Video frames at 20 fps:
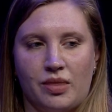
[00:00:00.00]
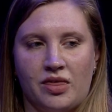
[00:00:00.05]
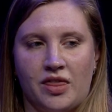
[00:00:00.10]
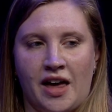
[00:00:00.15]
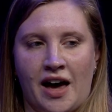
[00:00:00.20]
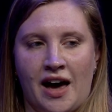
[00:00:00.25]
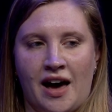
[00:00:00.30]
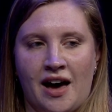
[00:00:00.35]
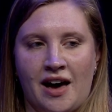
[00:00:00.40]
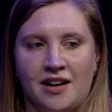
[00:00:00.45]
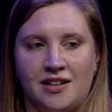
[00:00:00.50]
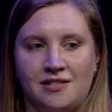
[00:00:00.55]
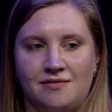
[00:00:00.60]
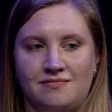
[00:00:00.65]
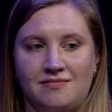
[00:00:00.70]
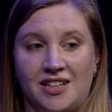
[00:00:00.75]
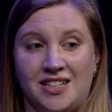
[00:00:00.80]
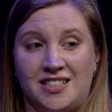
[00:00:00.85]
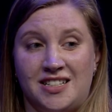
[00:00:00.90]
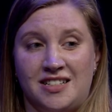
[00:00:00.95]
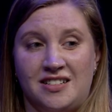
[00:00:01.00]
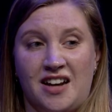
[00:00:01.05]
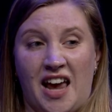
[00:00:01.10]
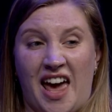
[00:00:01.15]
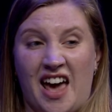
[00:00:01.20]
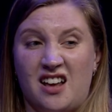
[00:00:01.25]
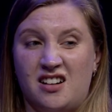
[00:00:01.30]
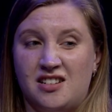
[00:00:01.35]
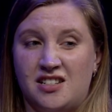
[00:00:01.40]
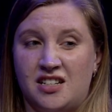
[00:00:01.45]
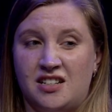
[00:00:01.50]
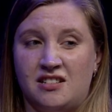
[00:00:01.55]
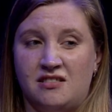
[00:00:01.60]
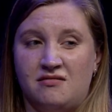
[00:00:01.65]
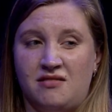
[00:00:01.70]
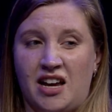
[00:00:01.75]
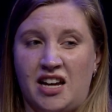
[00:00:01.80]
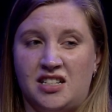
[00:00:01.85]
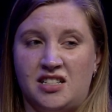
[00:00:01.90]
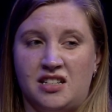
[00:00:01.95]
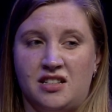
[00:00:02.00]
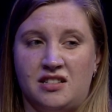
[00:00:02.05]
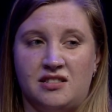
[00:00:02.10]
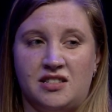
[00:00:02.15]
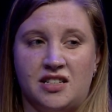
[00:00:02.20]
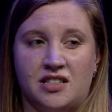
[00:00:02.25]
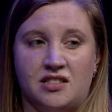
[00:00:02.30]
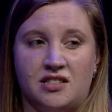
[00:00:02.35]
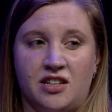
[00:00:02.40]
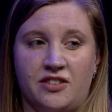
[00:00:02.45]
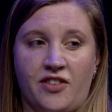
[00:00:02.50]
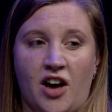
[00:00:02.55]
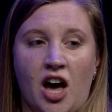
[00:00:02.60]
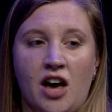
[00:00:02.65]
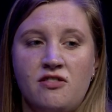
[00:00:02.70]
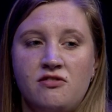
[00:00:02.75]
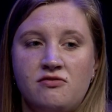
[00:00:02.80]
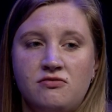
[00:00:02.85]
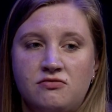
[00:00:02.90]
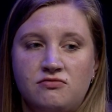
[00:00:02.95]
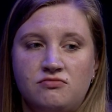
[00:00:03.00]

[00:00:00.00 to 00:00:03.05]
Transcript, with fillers: that it didn't end in 1865.